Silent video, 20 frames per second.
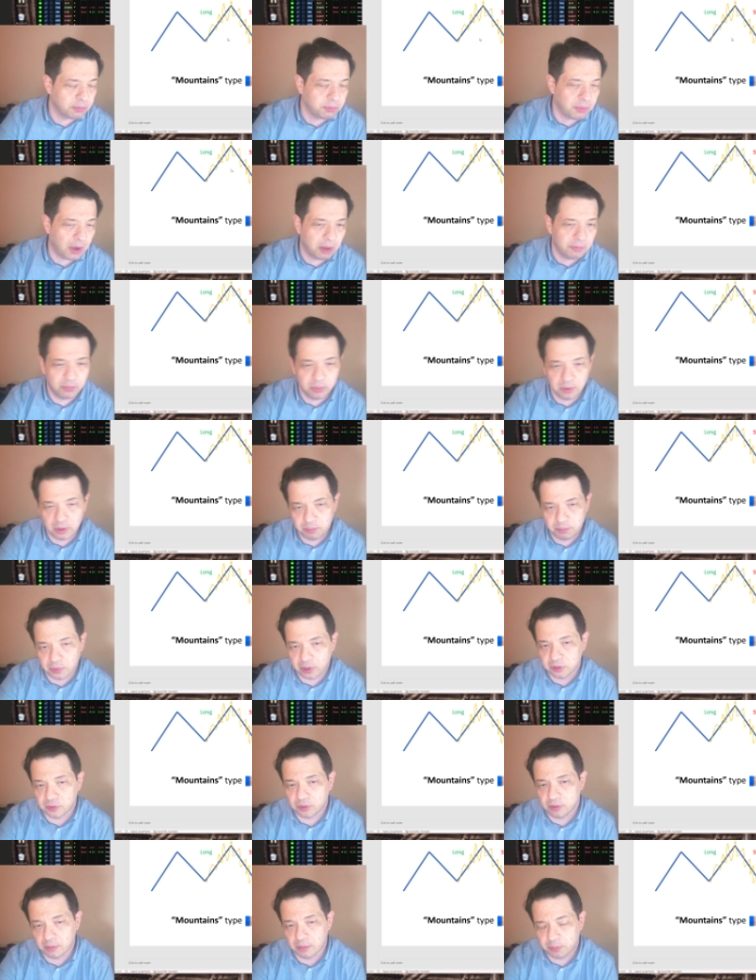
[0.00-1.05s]
I've been
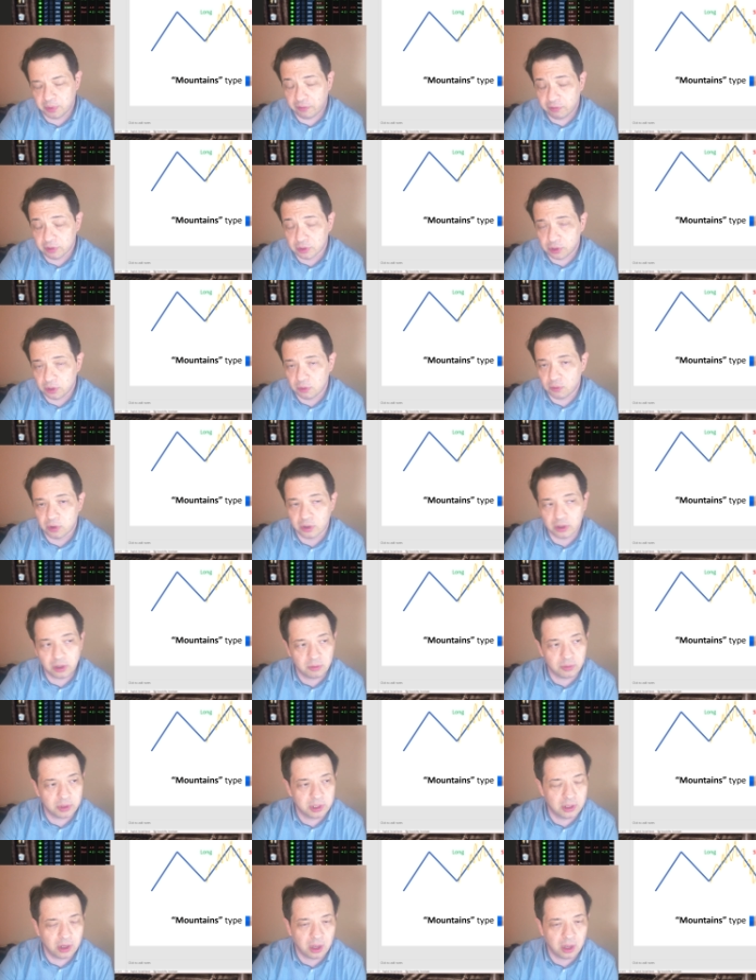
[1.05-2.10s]
previously working
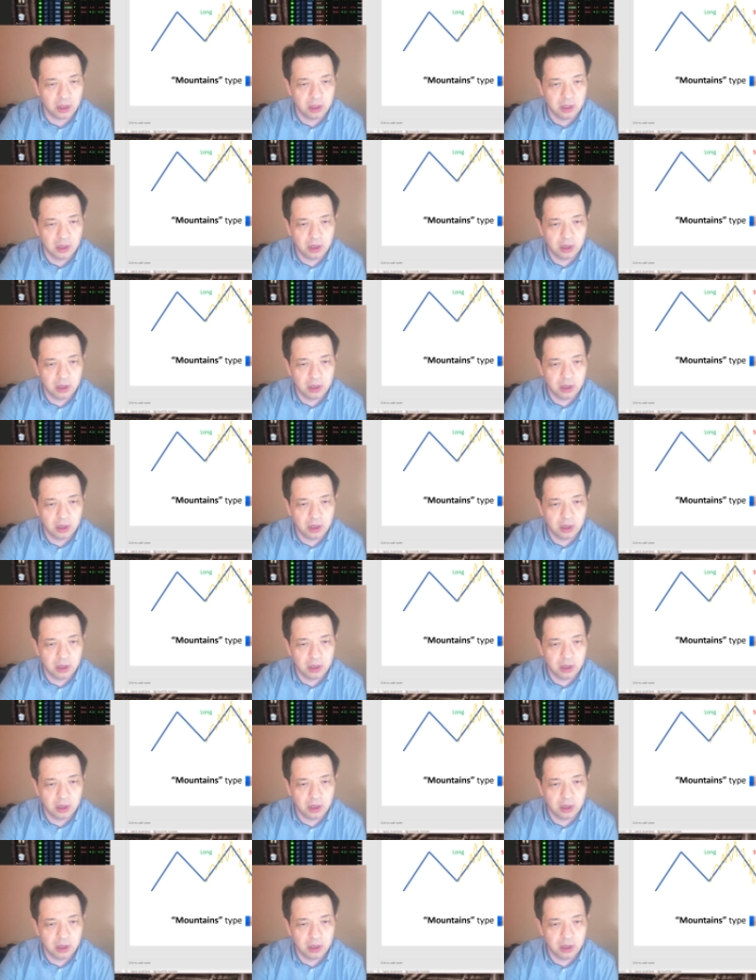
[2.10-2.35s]
with the